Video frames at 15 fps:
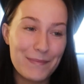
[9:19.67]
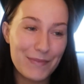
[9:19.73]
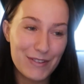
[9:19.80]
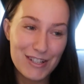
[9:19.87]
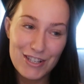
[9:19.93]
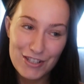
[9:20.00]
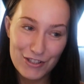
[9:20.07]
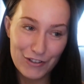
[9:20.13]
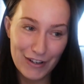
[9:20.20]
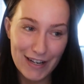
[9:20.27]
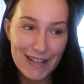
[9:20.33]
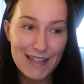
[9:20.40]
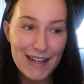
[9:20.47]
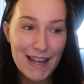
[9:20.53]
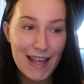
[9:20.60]
which is
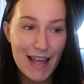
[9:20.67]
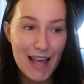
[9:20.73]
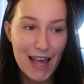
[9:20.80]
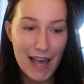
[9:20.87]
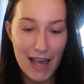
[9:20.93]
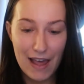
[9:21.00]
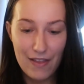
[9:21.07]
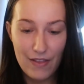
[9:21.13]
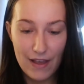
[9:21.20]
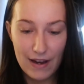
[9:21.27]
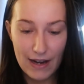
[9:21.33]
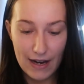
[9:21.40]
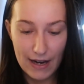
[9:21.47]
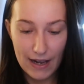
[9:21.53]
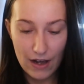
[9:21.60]
great. And then
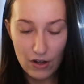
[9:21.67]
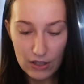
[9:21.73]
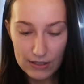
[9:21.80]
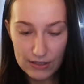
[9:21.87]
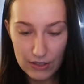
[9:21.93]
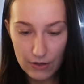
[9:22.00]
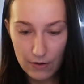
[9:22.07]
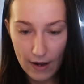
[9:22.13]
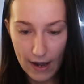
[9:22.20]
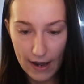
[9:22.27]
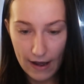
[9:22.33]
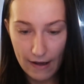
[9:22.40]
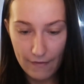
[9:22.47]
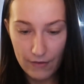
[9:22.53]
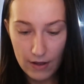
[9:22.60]
I also
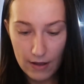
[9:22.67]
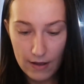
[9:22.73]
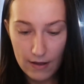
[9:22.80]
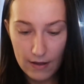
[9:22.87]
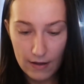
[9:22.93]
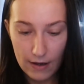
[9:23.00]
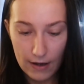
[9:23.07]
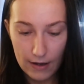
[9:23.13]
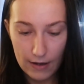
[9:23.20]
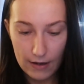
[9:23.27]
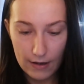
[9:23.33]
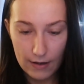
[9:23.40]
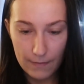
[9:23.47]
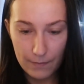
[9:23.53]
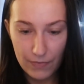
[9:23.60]
have
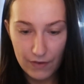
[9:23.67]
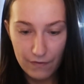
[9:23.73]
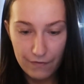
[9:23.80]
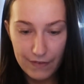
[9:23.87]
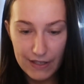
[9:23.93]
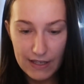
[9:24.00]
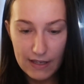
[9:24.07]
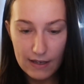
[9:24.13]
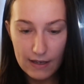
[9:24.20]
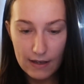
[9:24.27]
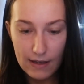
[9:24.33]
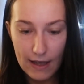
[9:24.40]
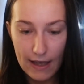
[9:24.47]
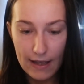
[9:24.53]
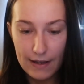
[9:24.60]

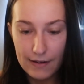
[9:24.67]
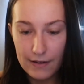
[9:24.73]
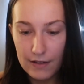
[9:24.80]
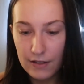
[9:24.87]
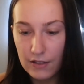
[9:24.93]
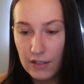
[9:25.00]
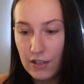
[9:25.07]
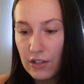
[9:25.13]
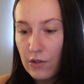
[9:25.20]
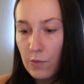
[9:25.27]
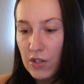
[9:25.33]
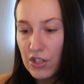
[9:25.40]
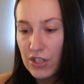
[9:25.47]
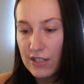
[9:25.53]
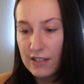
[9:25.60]
VNQ,
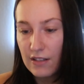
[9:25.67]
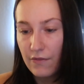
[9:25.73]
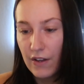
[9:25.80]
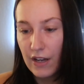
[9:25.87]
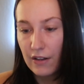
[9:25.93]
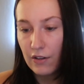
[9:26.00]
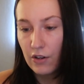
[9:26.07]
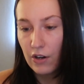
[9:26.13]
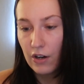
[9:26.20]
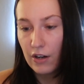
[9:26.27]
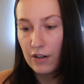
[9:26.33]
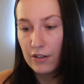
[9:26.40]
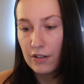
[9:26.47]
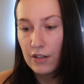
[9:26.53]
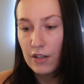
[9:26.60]
which is the
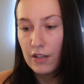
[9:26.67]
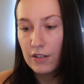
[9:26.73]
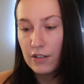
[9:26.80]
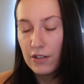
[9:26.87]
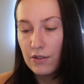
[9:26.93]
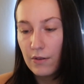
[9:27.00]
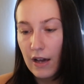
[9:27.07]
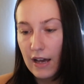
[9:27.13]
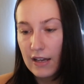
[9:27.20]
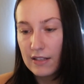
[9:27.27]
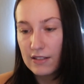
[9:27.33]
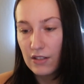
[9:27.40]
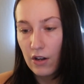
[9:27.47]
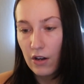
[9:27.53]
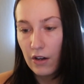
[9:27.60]
Vanguard
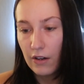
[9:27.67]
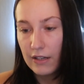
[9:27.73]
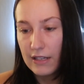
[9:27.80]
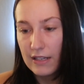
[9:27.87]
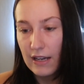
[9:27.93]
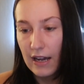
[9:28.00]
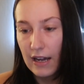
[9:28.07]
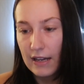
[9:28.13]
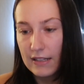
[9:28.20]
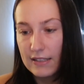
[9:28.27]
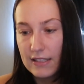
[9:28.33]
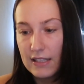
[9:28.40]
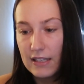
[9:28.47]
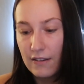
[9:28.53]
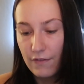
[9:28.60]
US
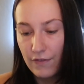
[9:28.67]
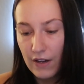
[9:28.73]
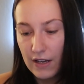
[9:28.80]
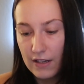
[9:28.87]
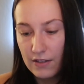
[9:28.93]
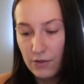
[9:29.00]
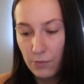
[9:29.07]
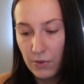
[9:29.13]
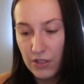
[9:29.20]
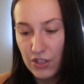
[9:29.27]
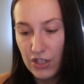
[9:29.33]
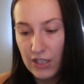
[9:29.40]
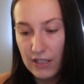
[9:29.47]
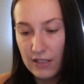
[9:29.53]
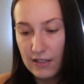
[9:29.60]
REIT fund,
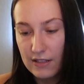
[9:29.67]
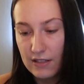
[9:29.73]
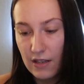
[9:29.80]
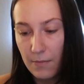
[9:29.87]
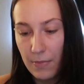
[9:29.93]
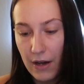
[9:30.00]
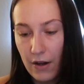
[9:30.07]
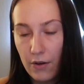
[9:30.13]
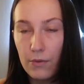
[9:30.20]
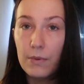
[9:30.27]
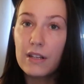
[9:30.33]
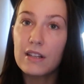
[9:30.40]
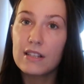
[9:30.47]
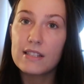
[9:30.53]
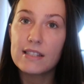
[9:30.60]
which is about
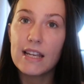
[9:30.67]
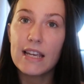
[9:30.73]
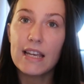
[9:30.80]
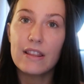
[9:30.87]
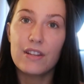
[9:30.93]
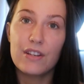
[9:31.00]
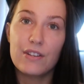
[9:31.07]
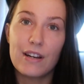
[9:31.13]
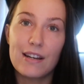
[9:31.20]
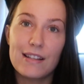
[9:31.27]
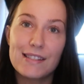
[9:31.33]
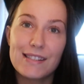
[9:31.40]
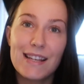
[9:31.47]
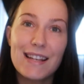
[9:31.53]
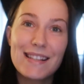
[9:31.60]
real estate in the
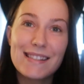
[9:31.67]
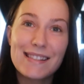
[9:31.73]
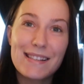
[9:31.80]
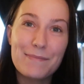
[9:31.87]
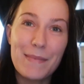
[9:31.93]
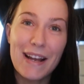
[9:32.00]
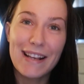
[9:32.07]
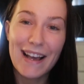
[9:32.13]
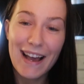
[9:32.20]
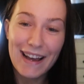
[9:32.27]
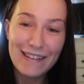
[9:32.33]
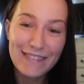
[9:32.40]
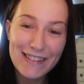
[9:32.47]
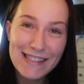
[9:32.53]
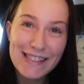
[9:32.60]
United States. My
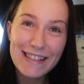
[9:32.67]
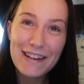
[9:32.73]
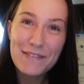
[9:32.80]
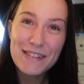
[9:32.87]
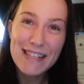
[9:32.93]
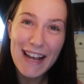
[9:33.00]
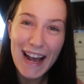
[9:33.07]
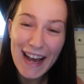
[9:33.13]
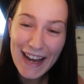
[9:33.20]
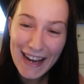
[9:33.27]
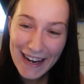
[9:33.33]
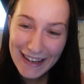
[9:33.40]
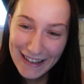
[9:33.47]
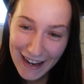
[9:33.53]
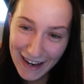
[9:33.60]
cat wants to come say
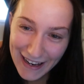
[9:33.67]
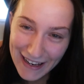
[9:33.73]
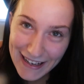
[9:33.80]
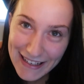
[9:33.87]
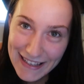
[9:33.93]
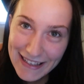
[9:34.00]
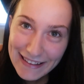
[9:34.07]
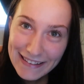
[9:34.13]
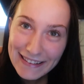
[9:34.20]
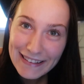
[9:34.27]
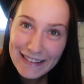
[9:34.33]
hi. Hi, honey.